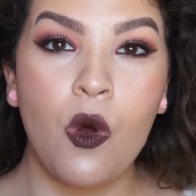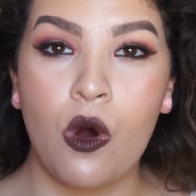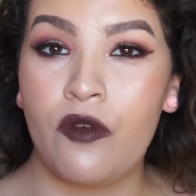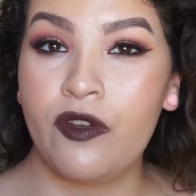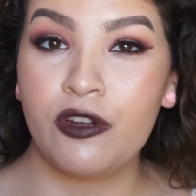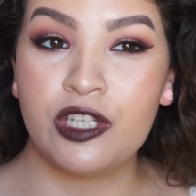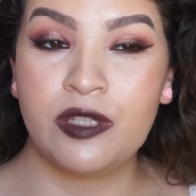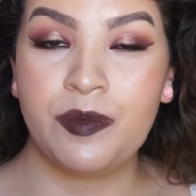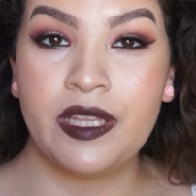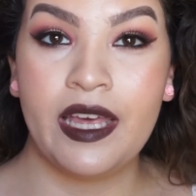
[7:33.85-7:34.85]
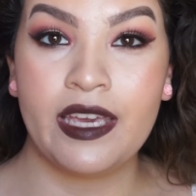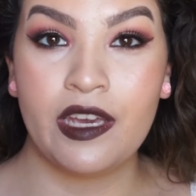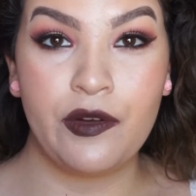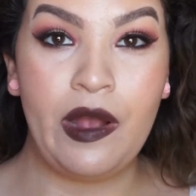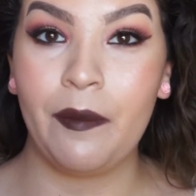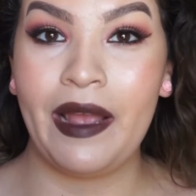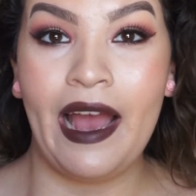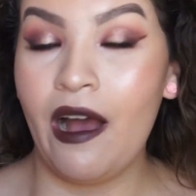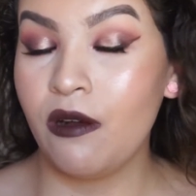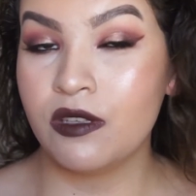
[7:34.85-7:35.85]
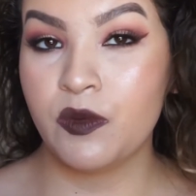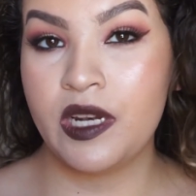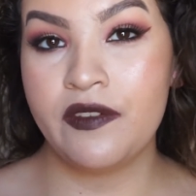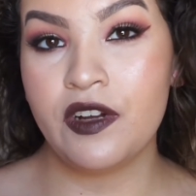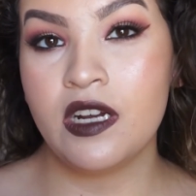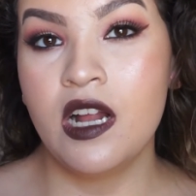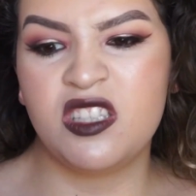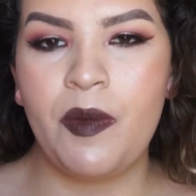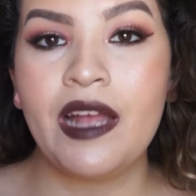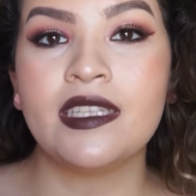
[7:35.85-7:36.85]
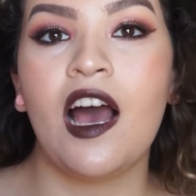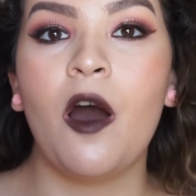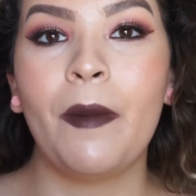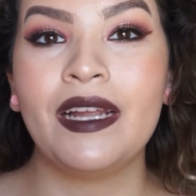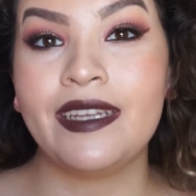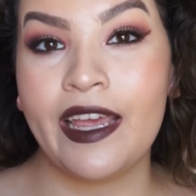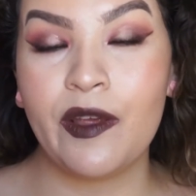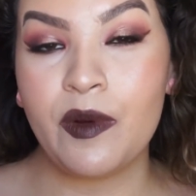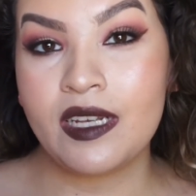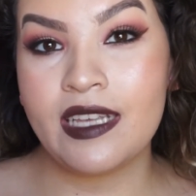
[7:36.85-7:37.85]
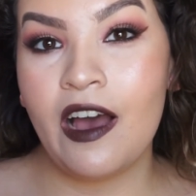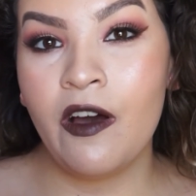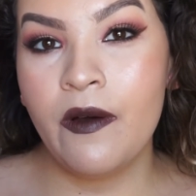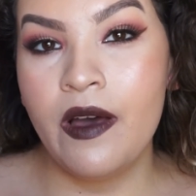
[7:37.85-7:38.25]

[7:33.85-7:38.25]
or if it'll just be like around my house, whatever. It depends how my day works out.